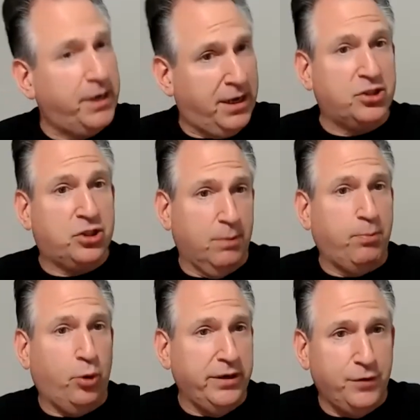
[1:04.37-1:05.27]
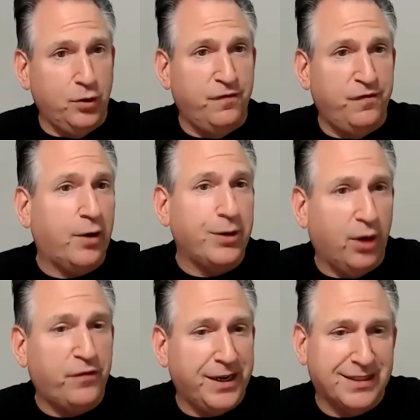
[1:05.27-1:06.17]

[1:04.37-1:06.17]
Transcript: from the customer point of view very often,